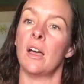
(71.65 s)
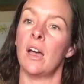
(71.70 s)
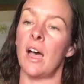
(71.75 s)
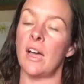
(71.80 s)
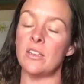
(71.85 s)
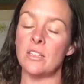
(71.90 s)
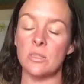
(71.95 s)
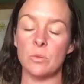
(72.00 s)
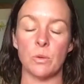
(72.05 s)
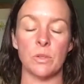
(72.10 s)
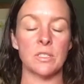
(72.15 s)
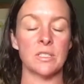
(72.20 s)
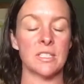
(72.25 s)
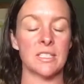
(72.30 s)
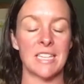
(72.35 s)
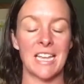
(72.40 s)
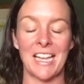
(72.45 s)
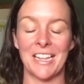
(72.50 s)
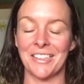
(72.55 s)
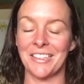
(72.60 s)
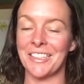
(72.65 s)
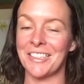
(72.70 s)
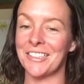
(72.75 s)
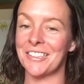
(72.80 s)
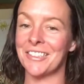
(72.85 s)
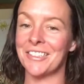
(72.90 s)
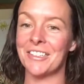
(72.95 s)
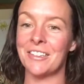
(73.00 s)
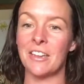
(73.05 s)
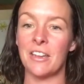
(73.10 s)
I just want to tell
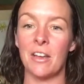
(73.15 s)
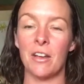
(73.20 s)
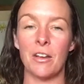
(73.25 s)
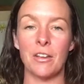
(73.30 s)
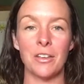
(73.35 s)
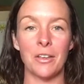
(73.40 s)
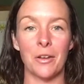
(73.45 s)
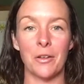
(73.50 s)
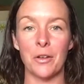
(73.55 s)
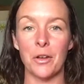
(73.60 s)
you, you know,